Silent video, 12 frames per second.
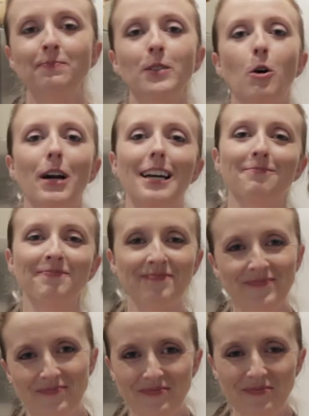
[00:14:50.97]
okay.
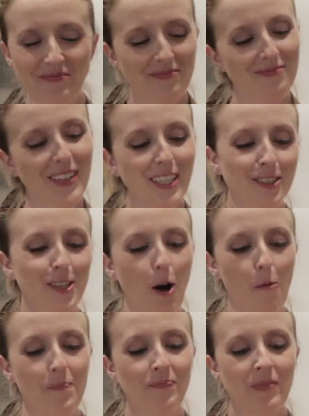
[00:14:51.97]

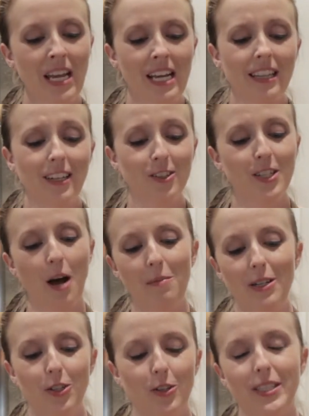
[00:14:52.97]
So there's not
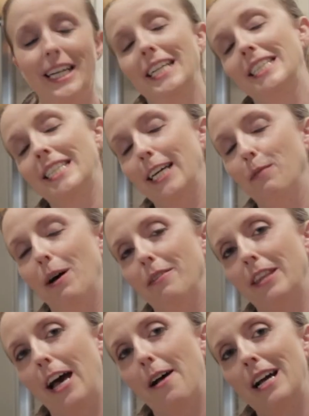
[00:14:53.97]
much else I can say
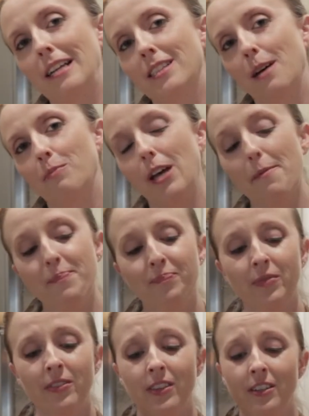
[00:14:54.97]
about that except that
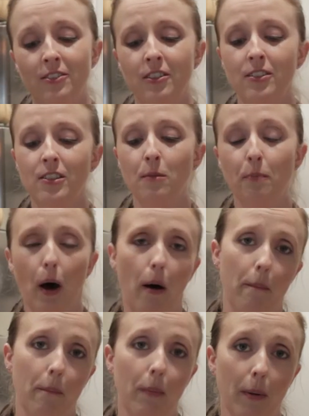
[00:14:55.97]
this is the
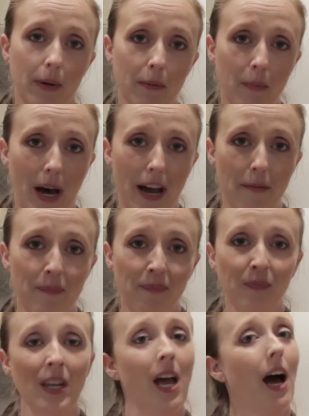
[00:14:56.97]
bomb pumpkin pie.
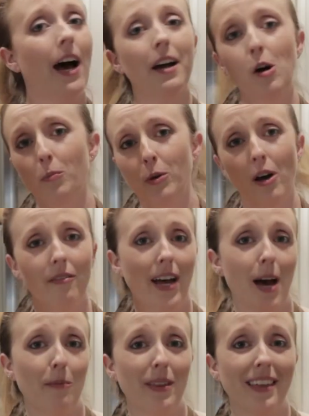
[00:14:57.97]
I hope you have a
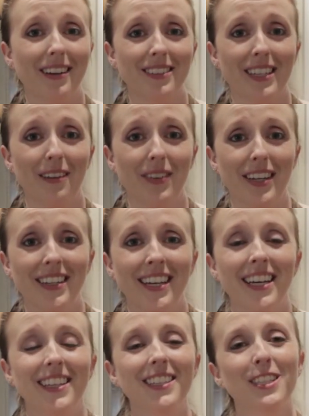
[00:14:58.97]
happy Thanksgiving.
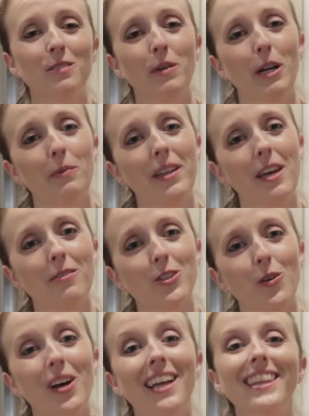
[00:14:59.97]
This is Mary Beth
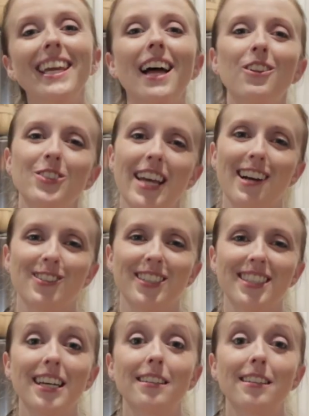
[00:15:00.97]
Eversole, the allergy actress,